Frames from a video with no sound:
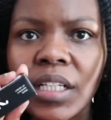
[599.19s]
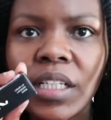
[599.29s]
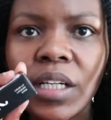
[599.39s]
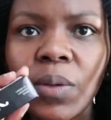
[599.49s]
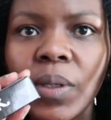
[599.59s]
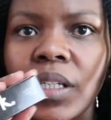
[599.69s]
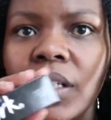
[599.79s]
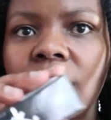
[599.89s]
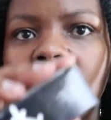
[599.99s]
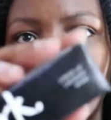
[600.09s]

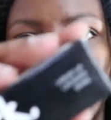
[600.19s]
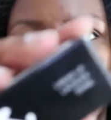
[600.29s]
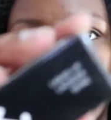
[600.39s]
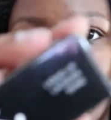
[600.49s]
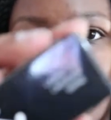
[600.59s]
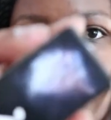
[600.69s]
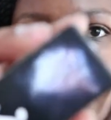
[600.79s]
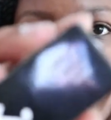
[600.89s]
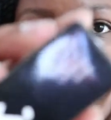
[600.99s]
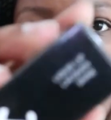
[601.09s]
liquid, let me
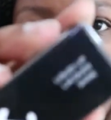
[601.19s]
show you